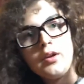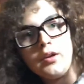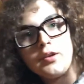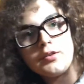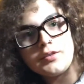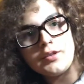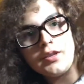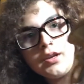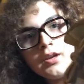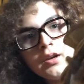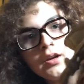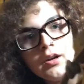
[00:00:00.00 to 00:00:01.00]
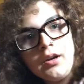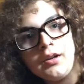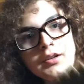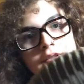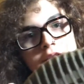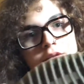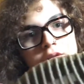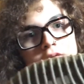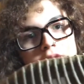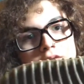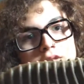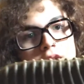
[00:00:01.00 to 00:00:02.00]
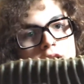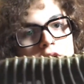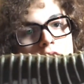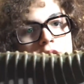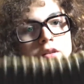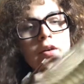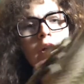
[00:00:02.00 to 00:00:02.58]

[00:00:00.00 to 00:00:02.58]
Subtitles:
here's the Yeezy 350 Earth.